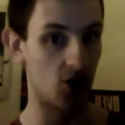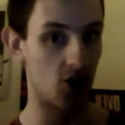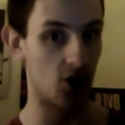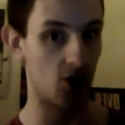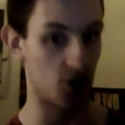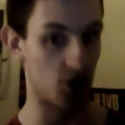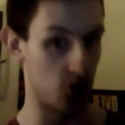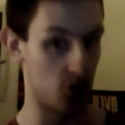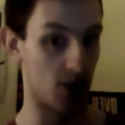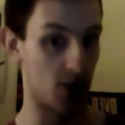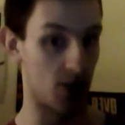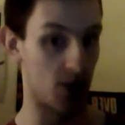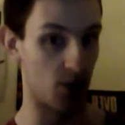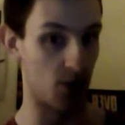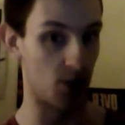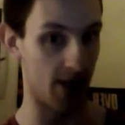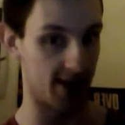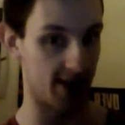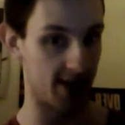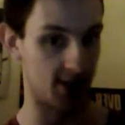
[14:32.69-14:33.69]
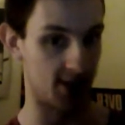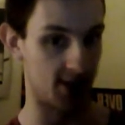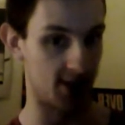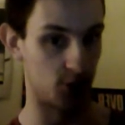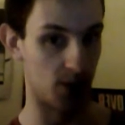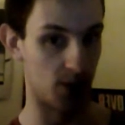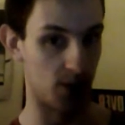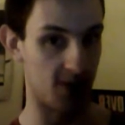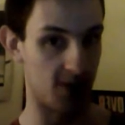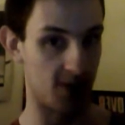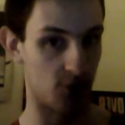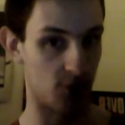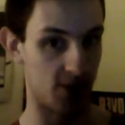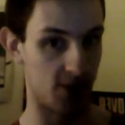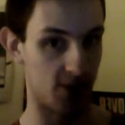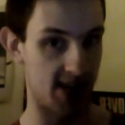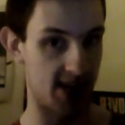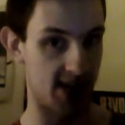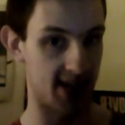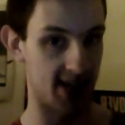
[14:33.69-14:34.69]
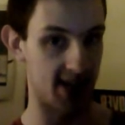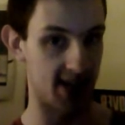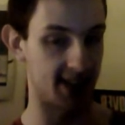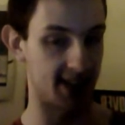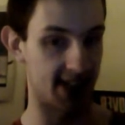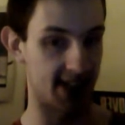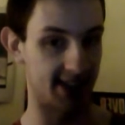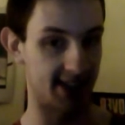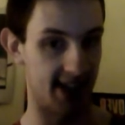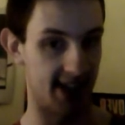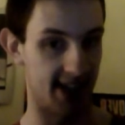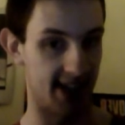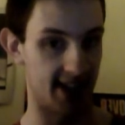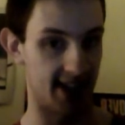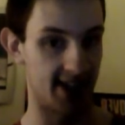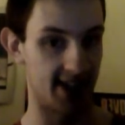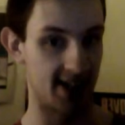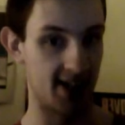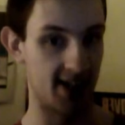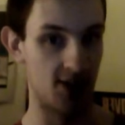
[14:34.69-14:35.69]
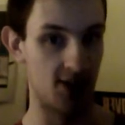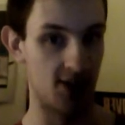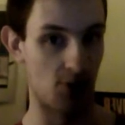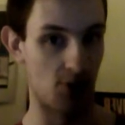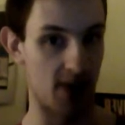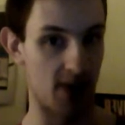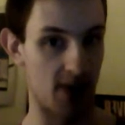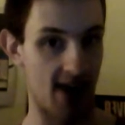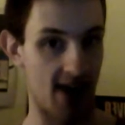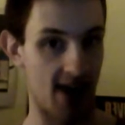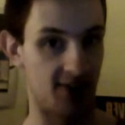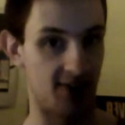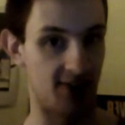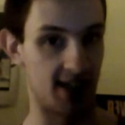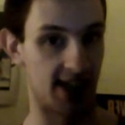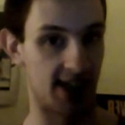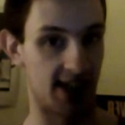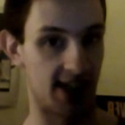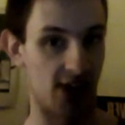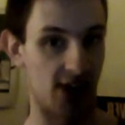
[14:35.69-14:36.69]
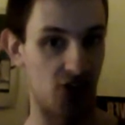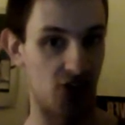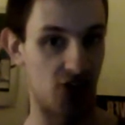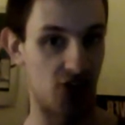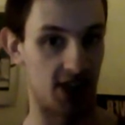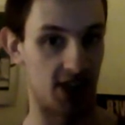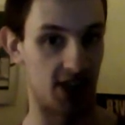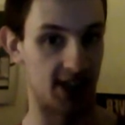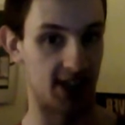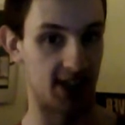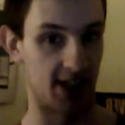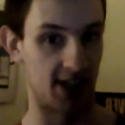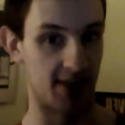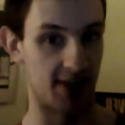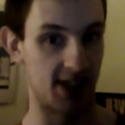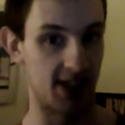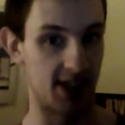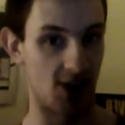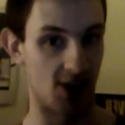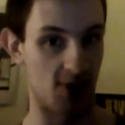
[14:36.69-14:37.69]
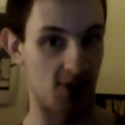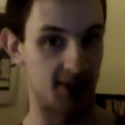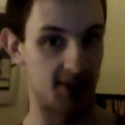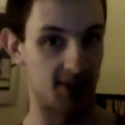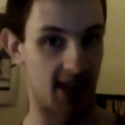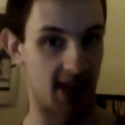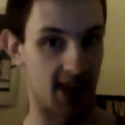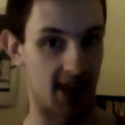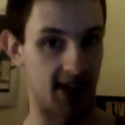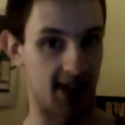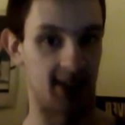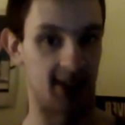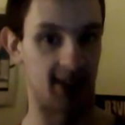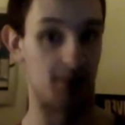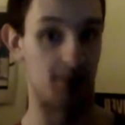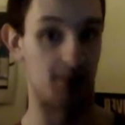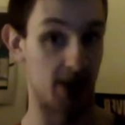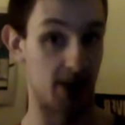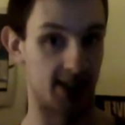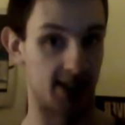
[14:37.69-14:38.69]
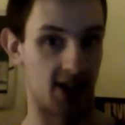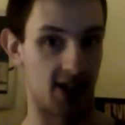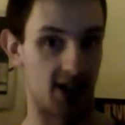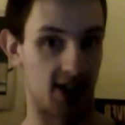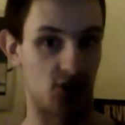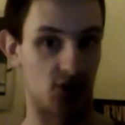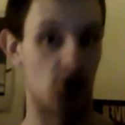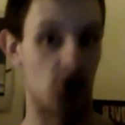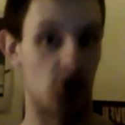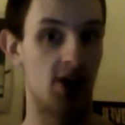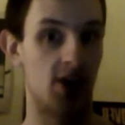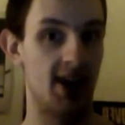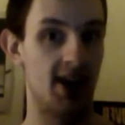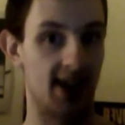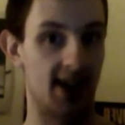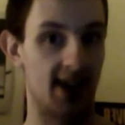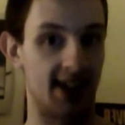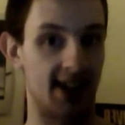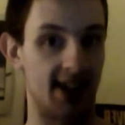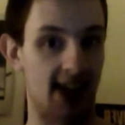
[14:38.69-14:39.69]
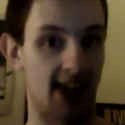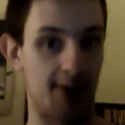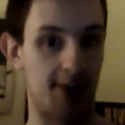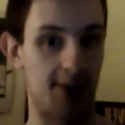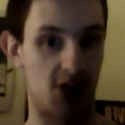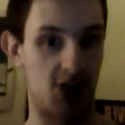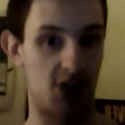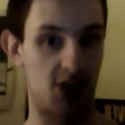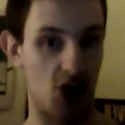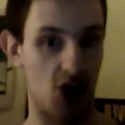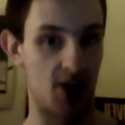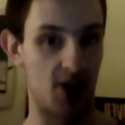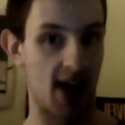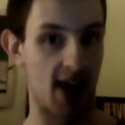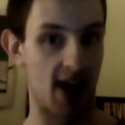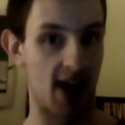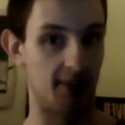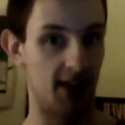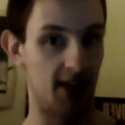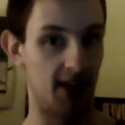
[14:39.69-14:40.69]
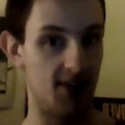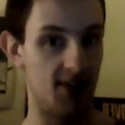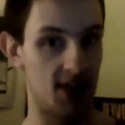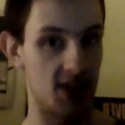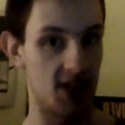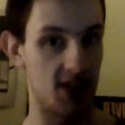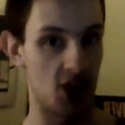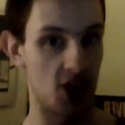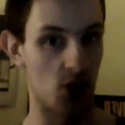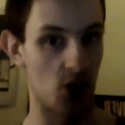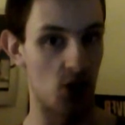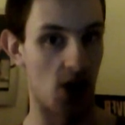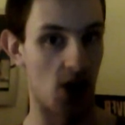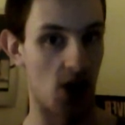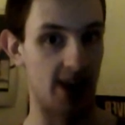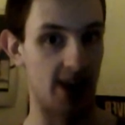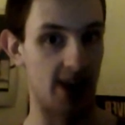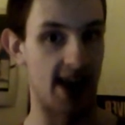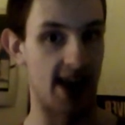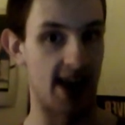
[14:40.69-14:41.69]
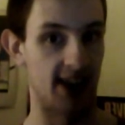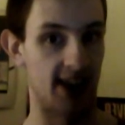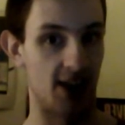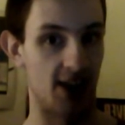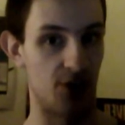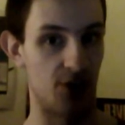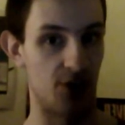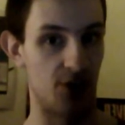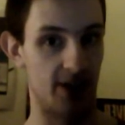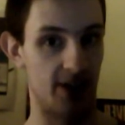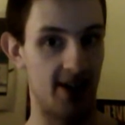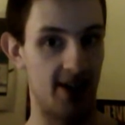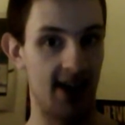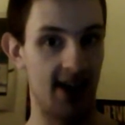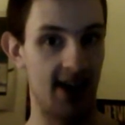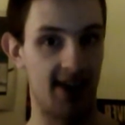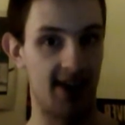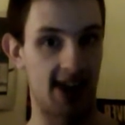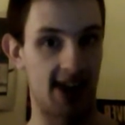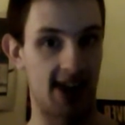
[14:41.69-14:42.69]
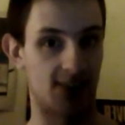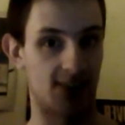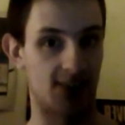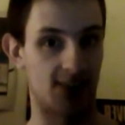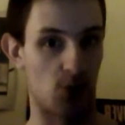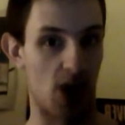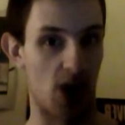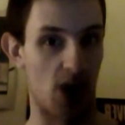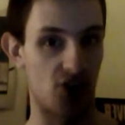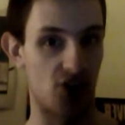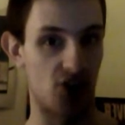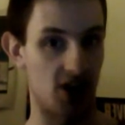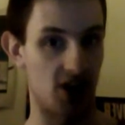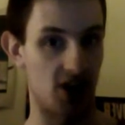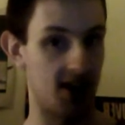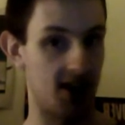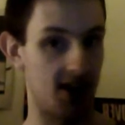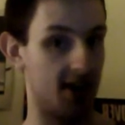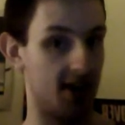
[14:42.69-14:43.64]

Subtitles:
Or do you want to wait until 2014 and 16 when we have the elections and the midterms and the presidential? That is up to you, and I am leaving you on that note. Thanks for watching.